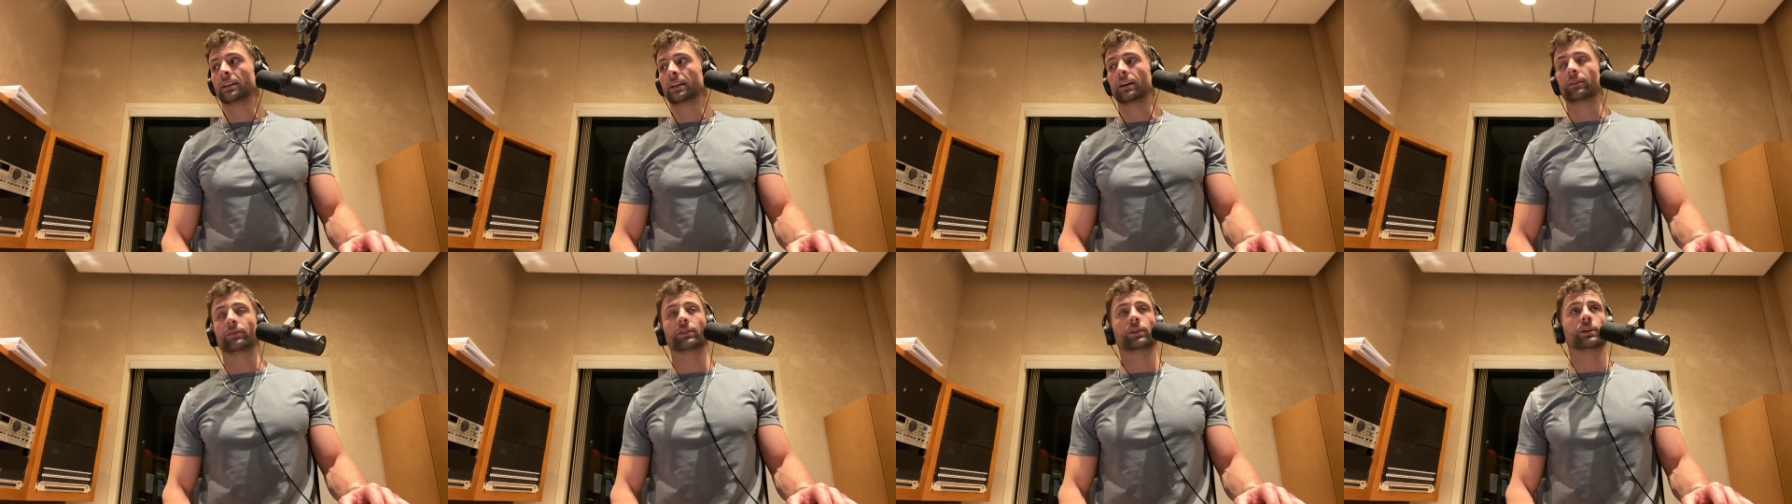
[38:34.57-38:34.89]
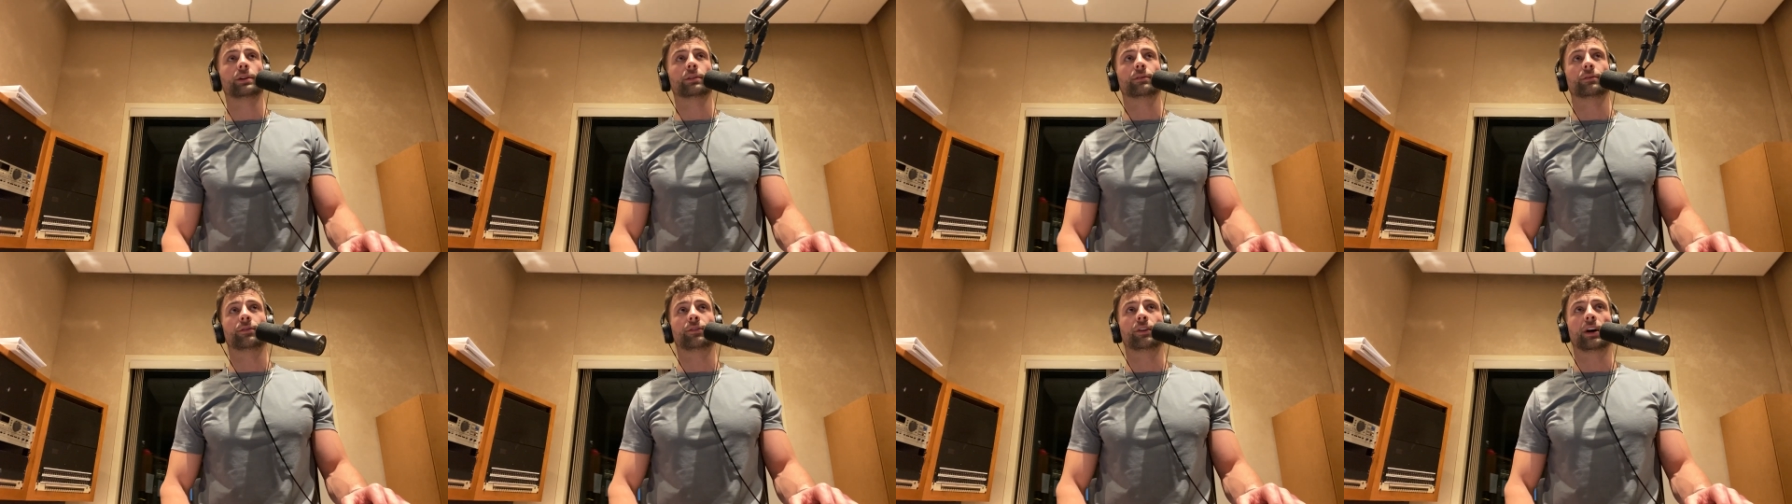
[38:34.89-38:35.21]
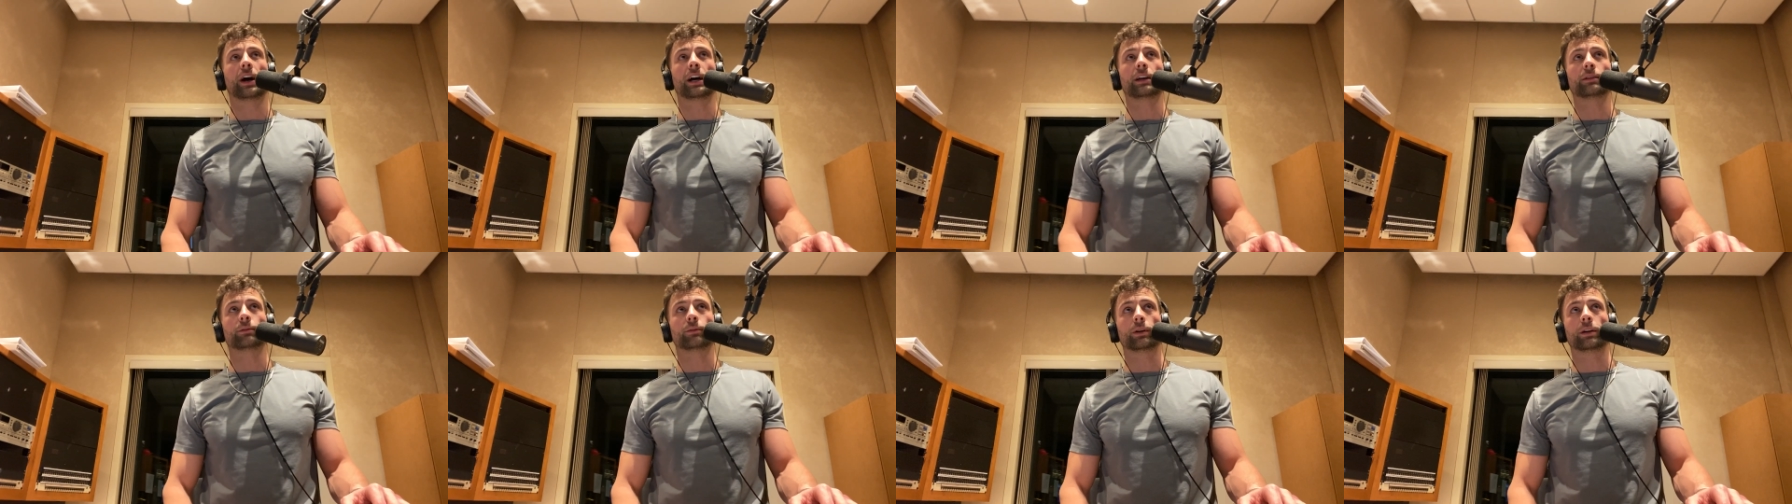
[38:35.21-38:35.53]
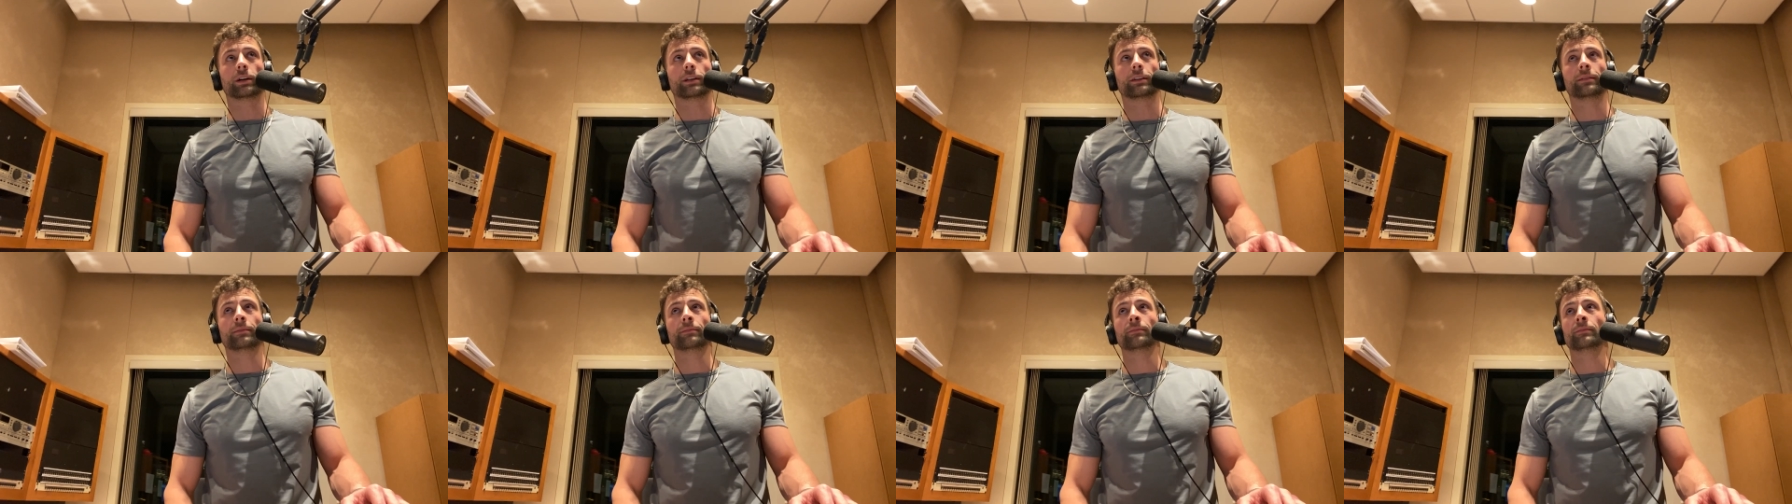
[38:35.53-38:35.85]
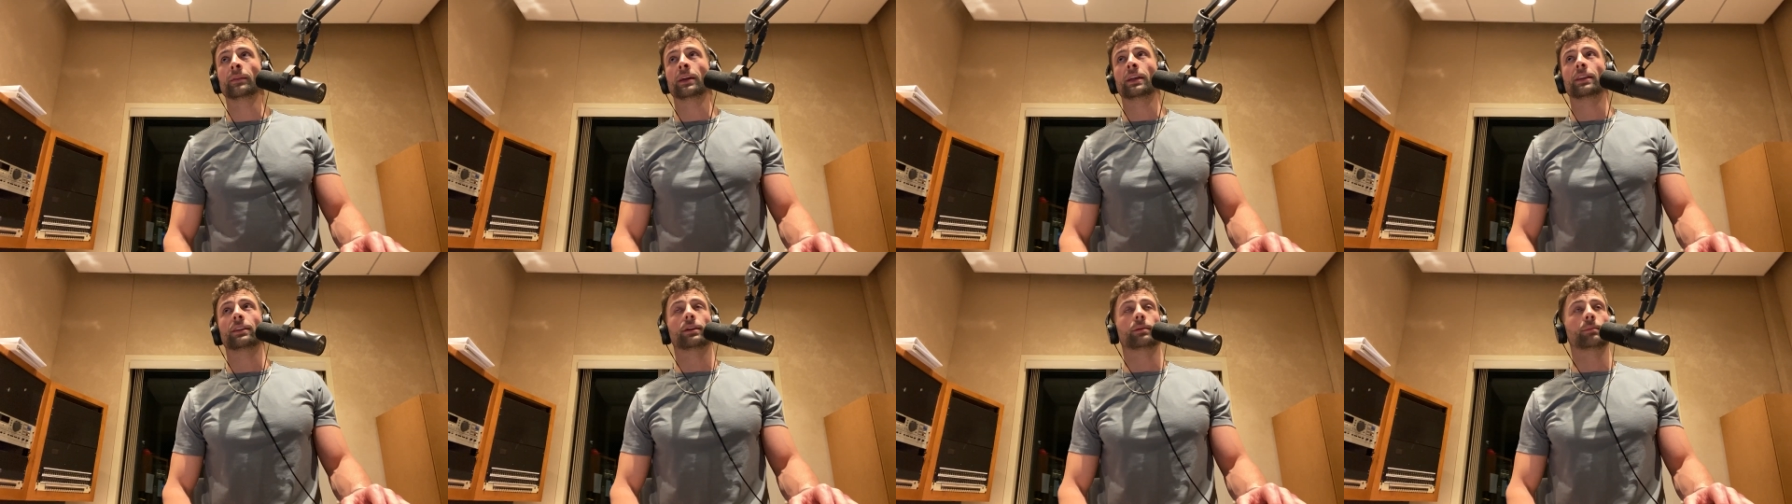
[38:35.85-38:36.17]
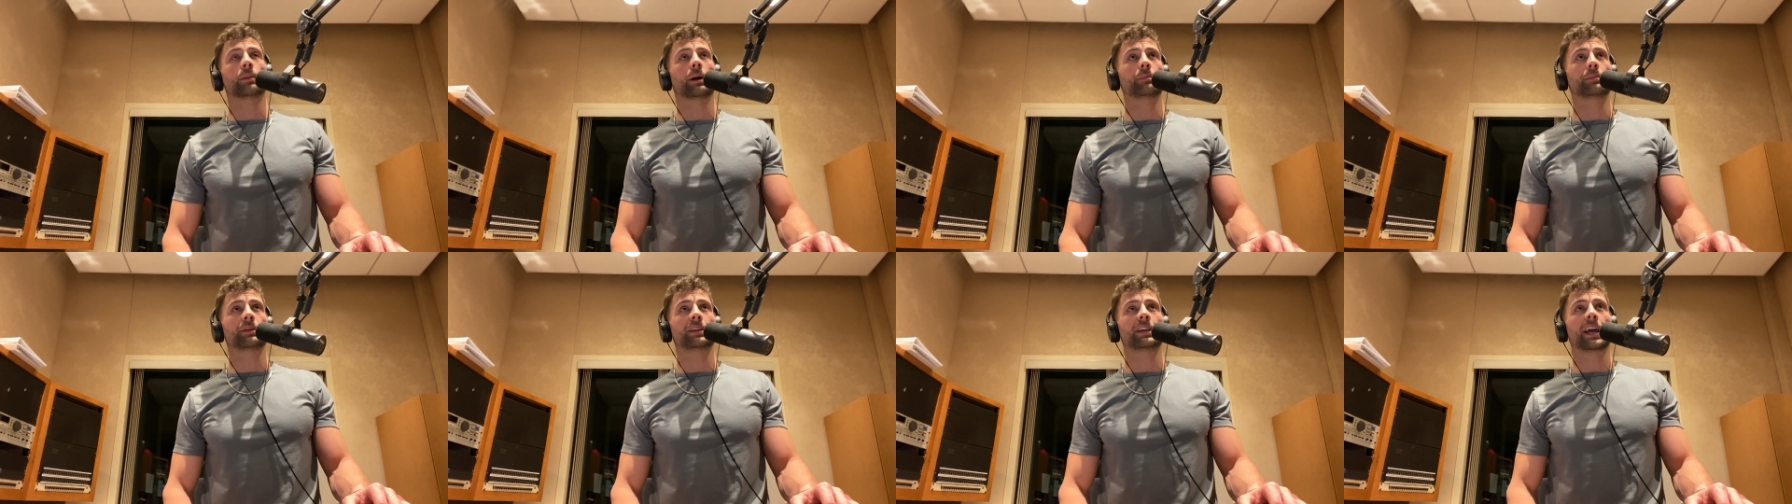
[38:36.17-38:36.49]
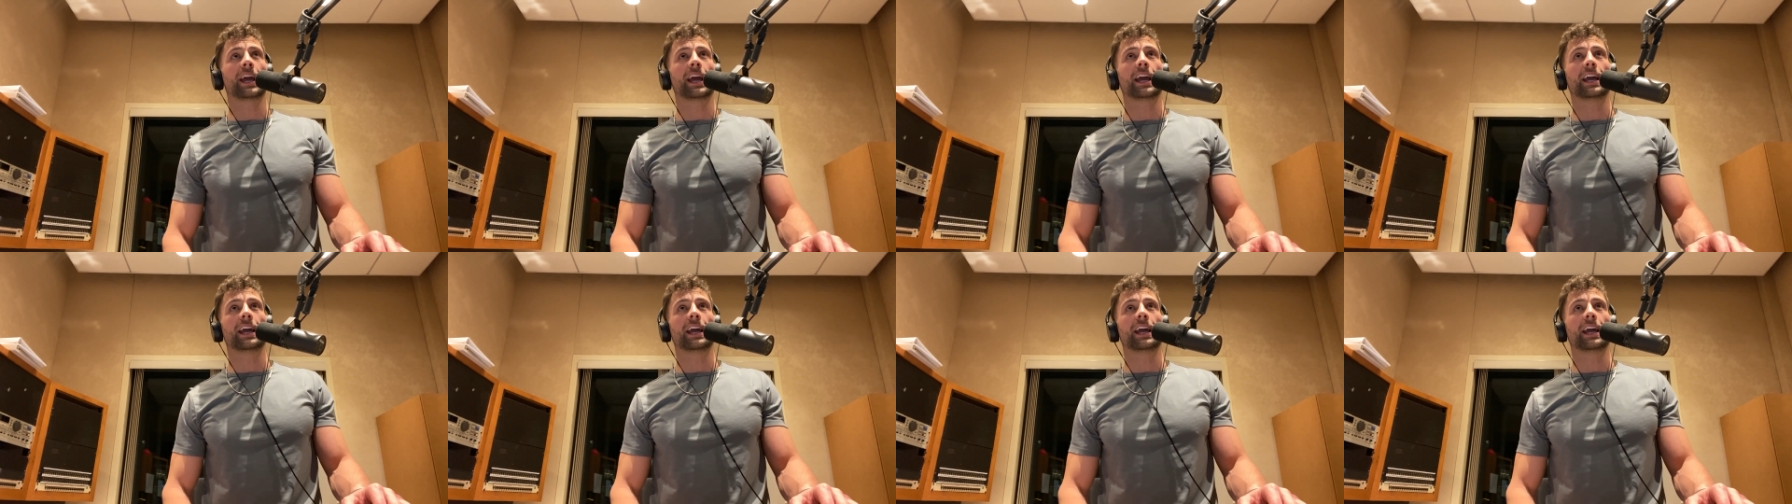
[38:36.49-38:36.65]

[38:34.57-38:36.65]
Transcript: If you can find one, there might be